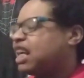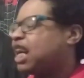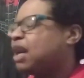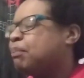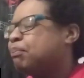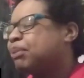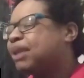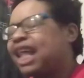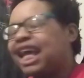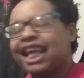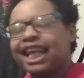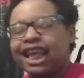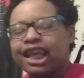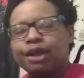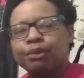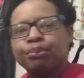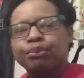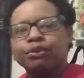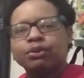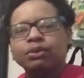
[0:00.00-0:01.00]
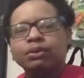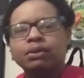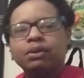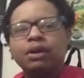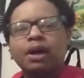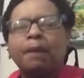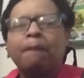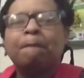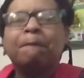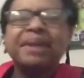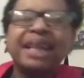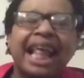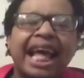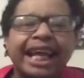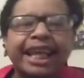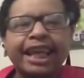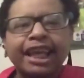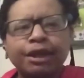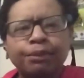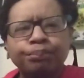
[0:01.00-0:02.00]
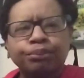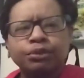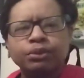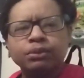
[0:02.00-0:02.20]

And a black apron. A black apron.